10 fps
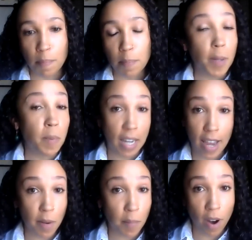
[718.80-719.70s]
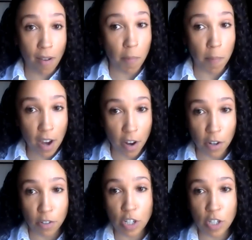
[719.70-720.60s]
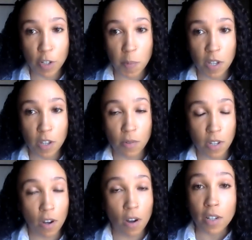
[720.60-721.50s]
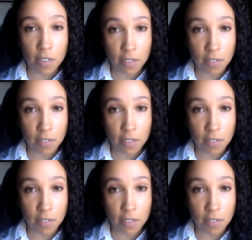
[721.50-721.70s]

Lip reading: public and private payers should be using all